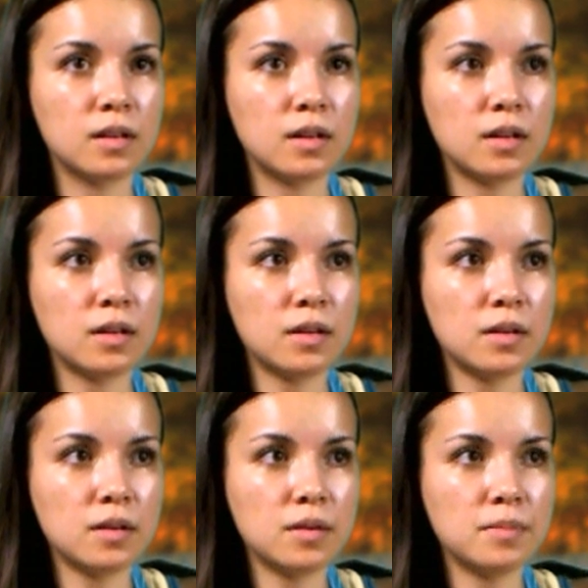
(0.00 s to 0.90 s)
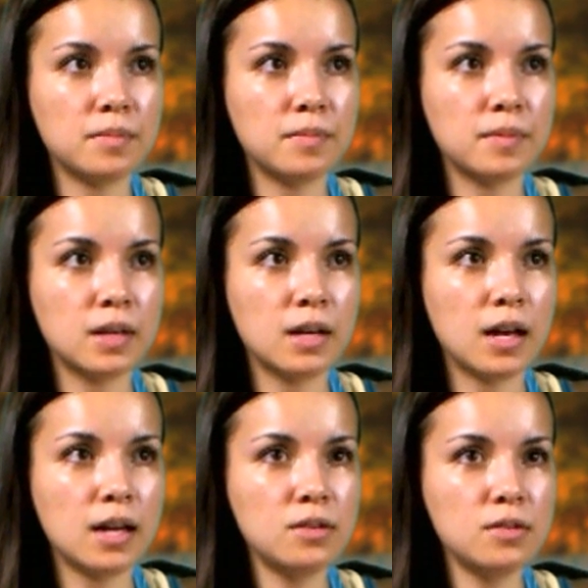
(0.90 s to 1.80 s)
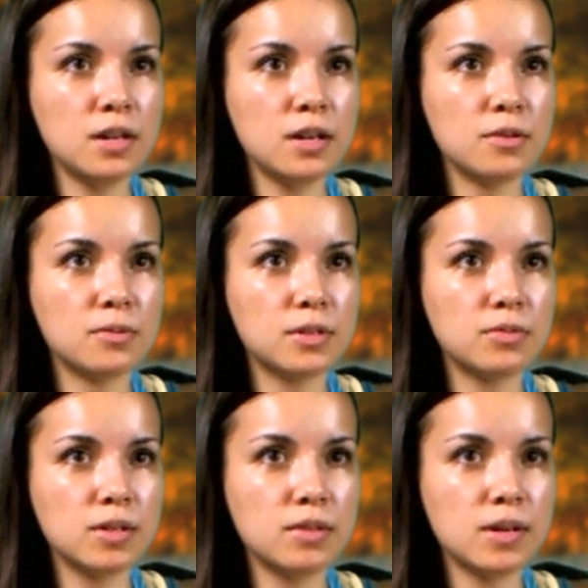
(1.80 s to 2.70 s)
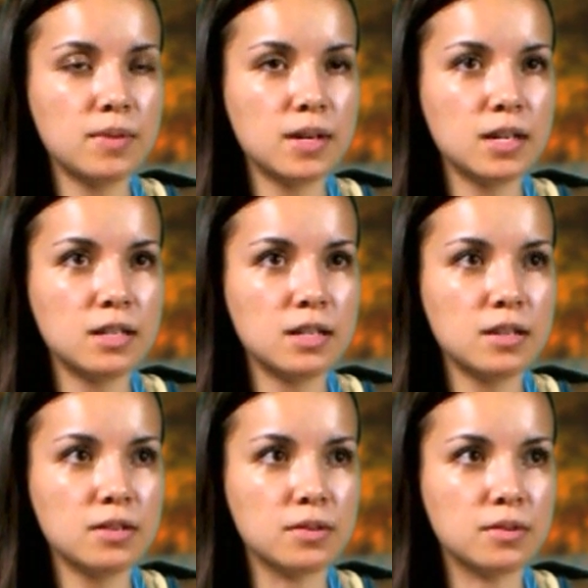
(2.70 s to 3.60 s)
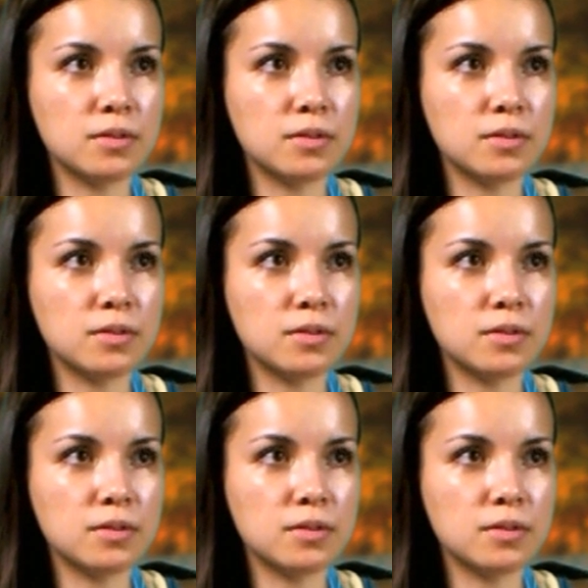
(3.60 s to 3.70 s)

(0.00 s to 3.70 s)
Um, I don't know. Which one do I want to do?